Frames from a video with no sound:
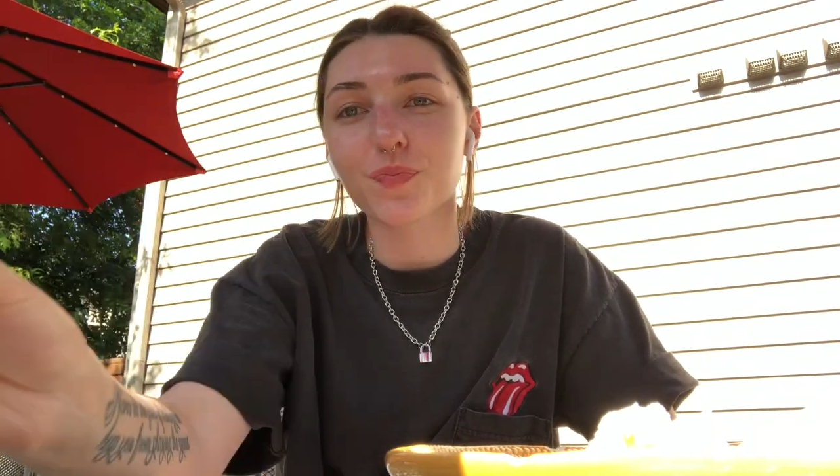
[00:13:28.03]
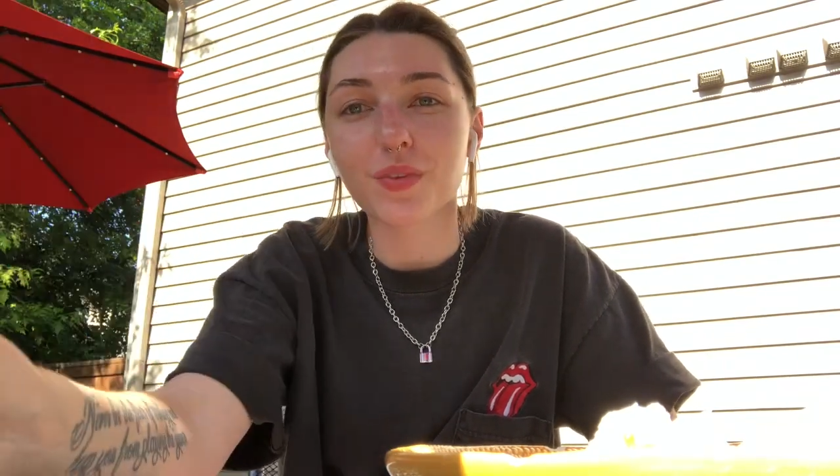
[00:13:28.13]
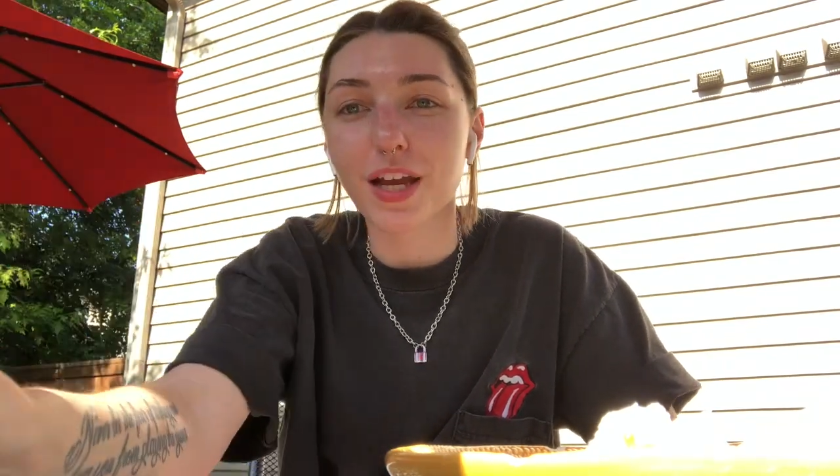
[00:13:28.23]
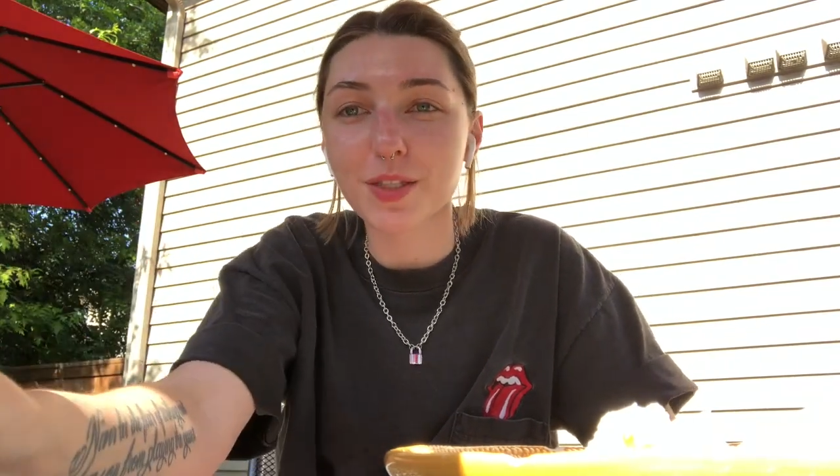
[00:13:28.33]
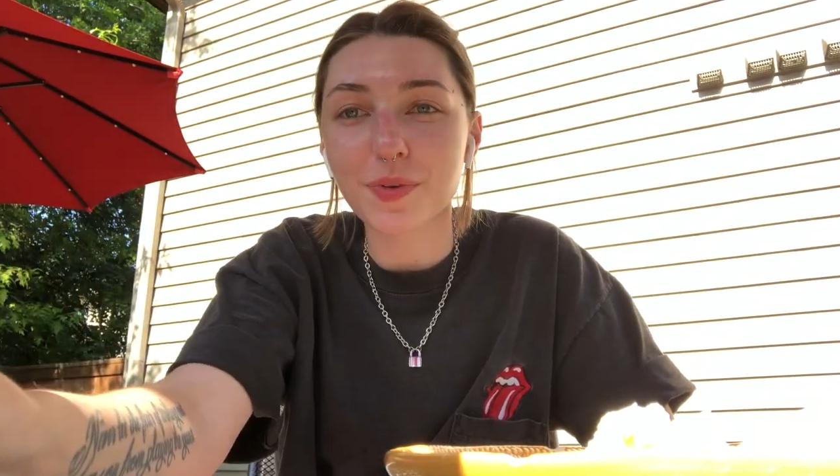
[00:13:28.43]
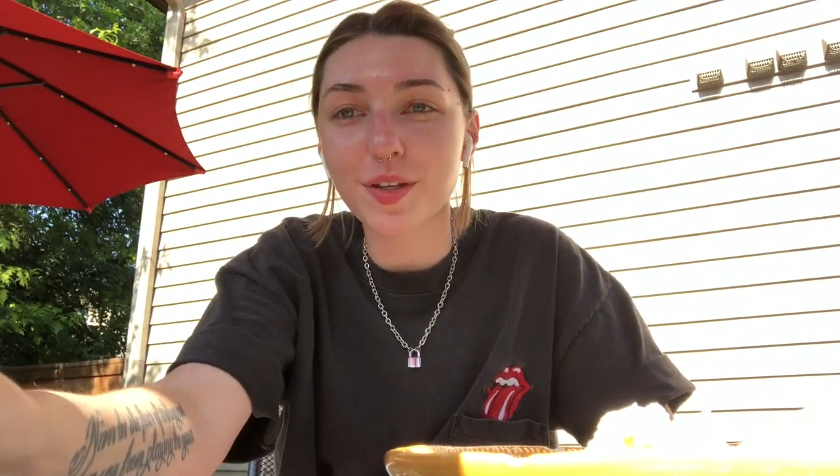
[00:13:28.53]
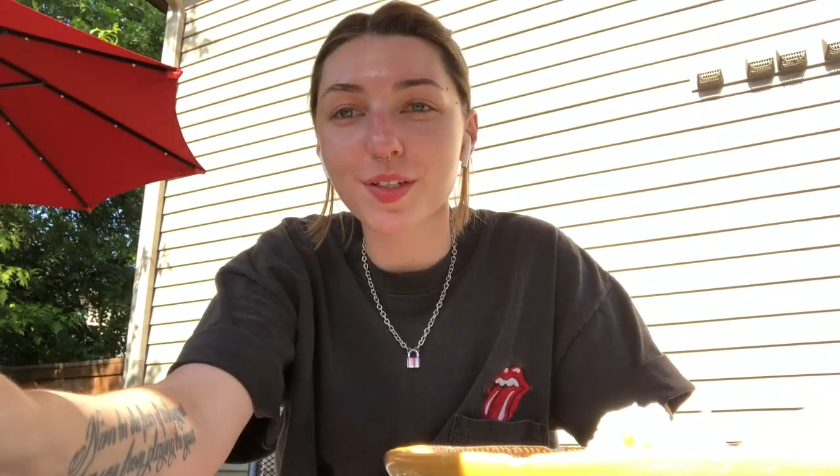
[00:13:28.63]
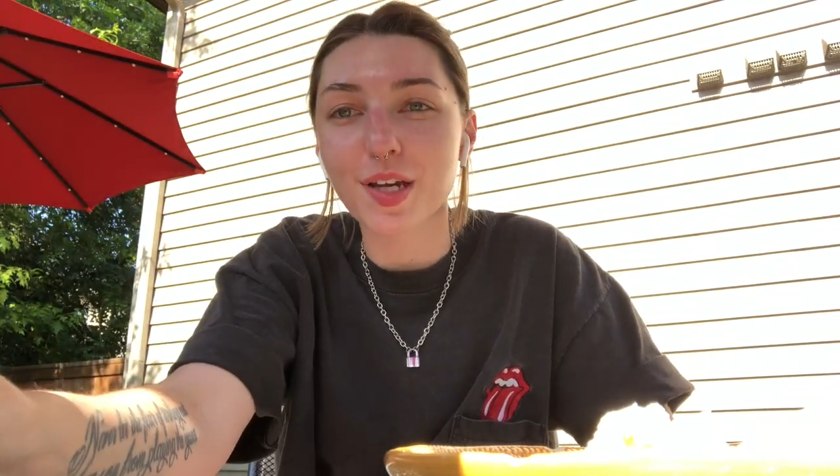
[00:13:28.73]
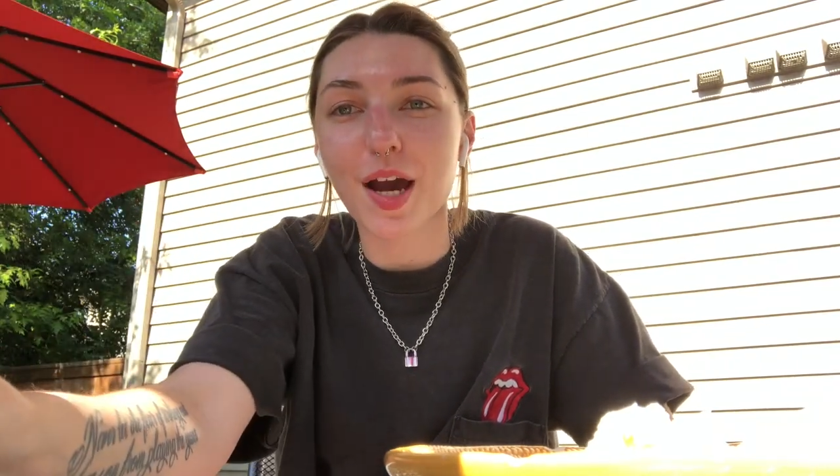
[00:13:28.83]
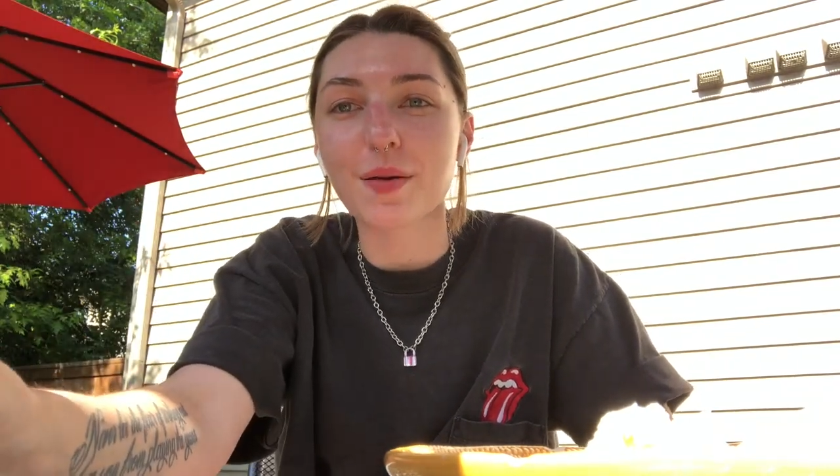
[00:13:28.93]
it's been a good
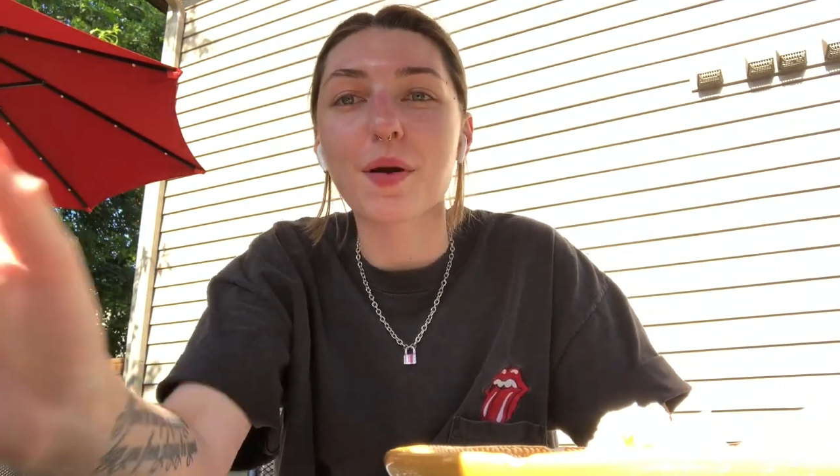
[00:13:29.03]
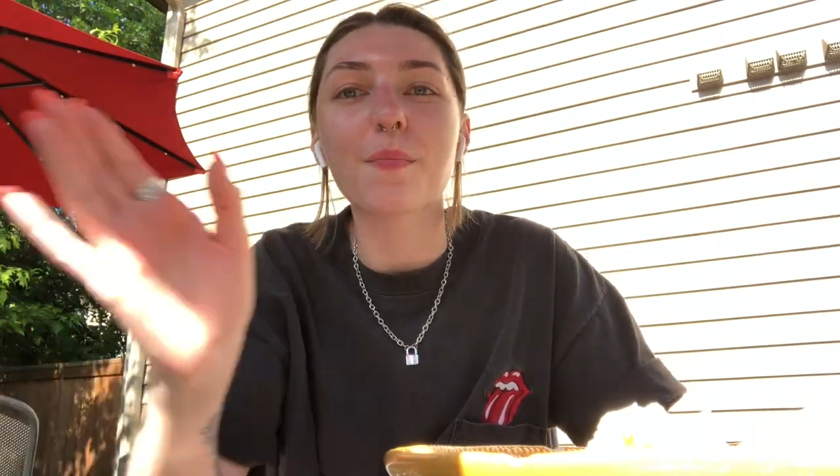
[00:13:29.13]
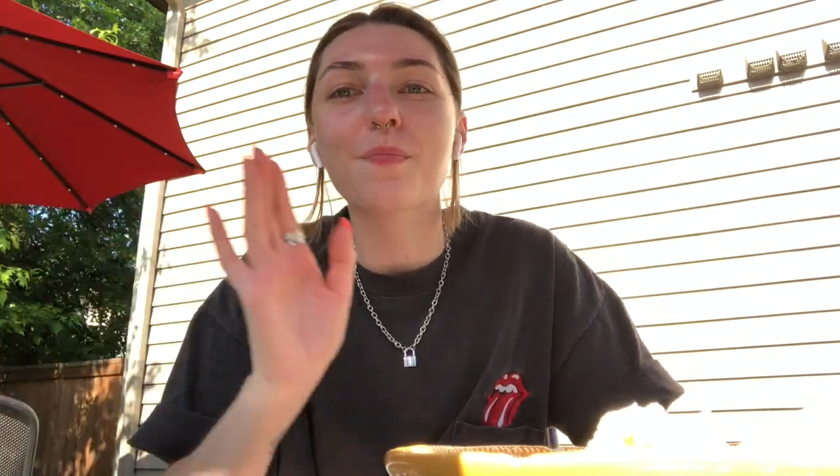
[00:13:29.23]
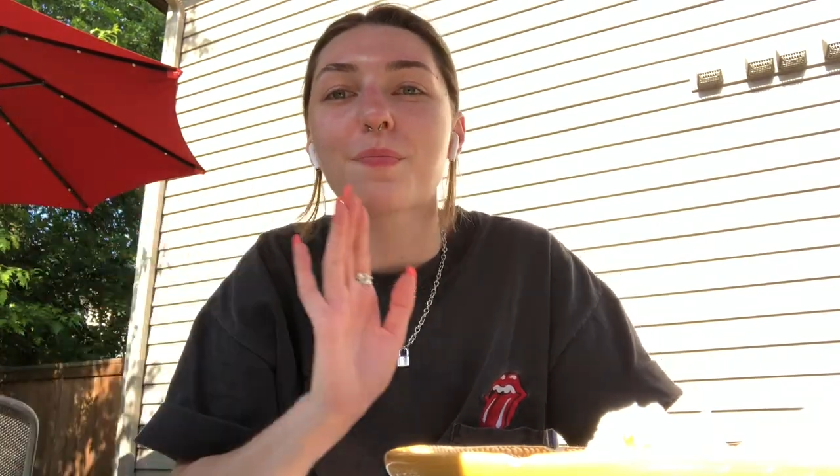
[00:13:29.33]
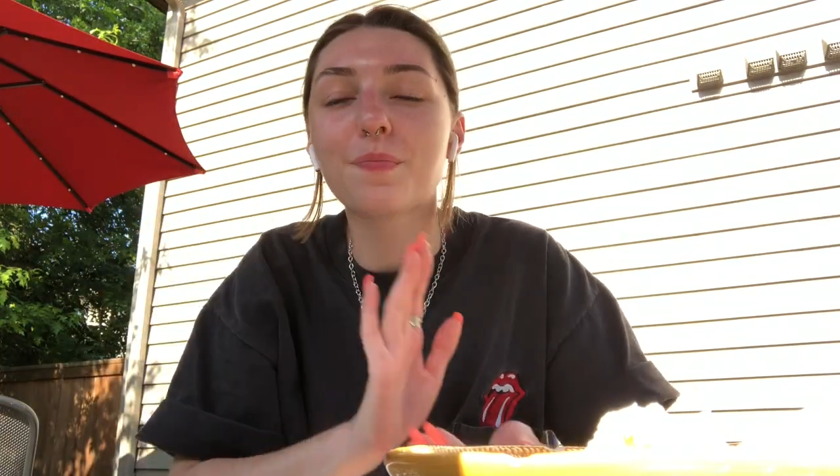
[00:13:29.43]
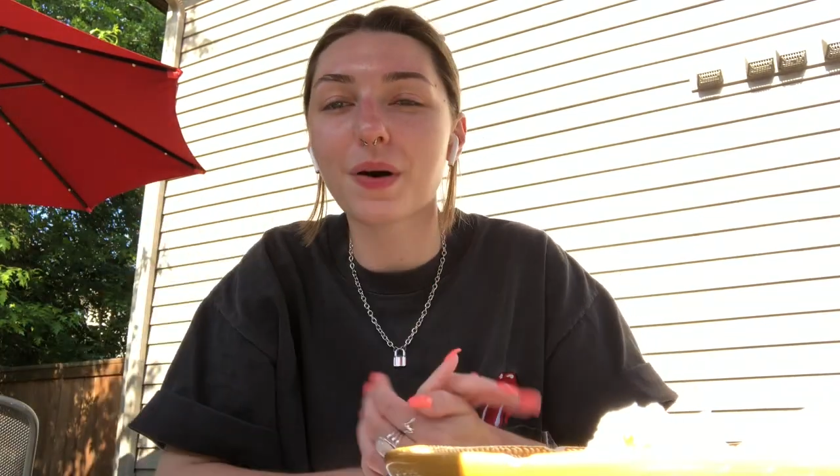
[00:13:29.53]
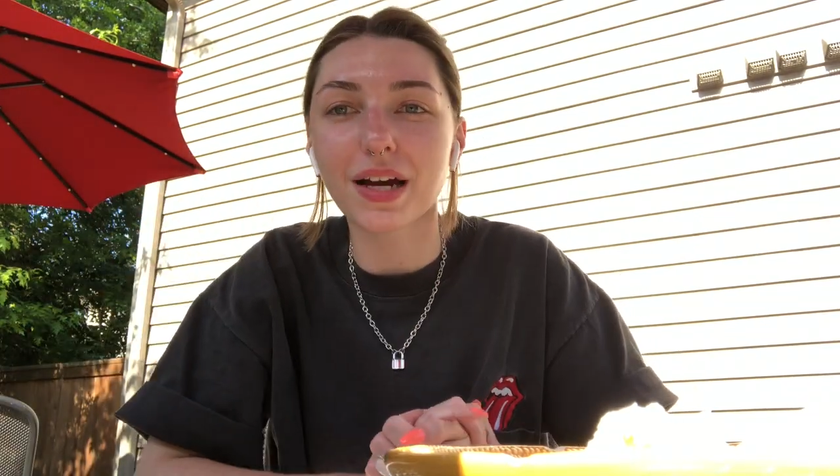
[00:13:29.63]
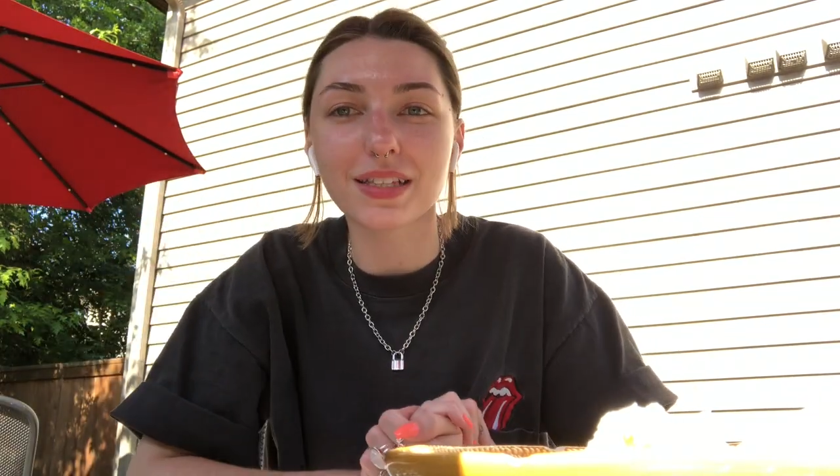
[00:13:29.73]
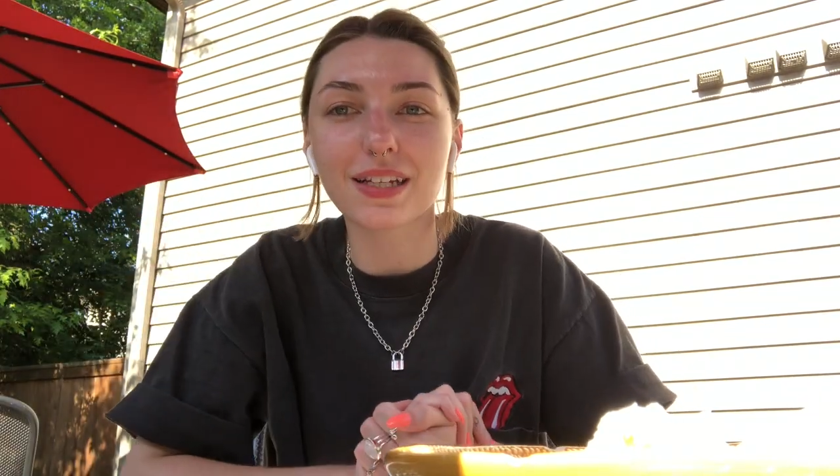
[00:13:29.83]
time, but